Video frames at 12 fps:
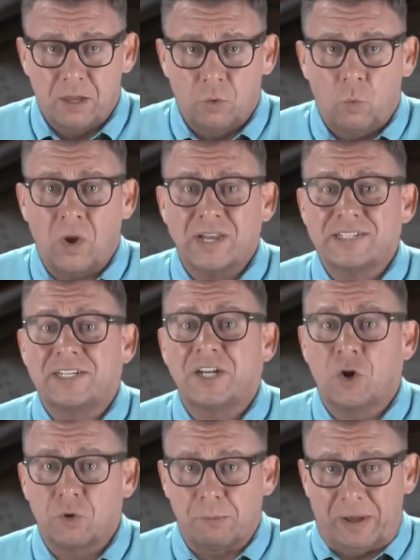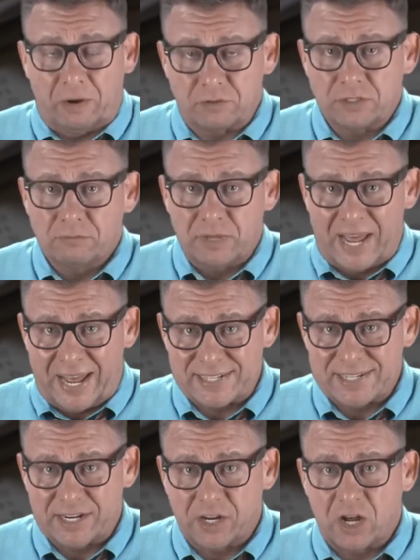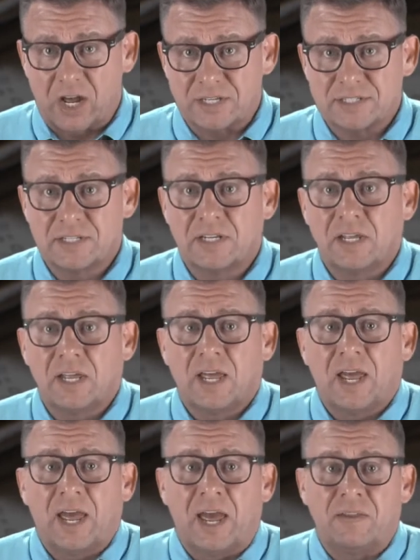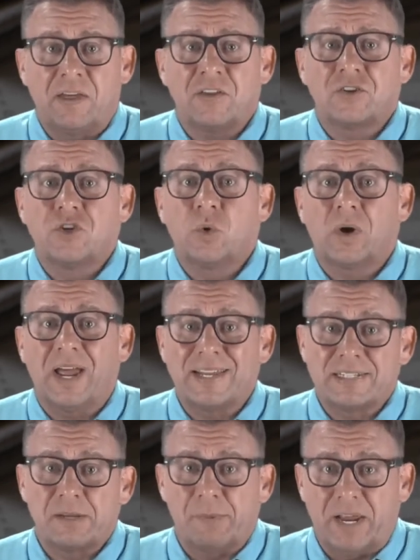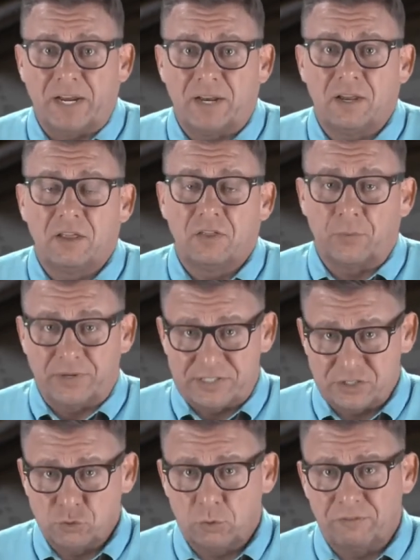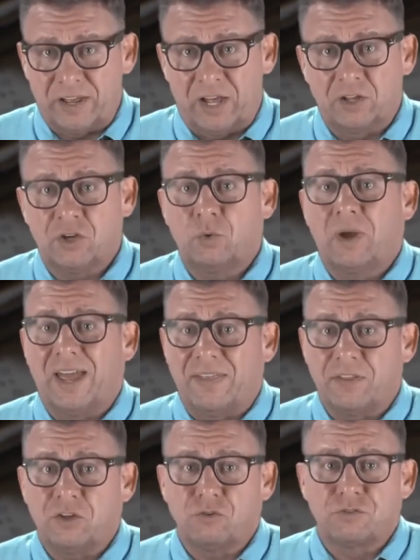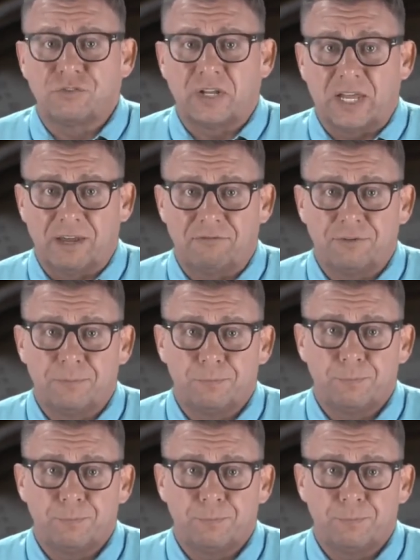One is a known amount, asset costs, and the other two are estimated, the residual value and the useful life.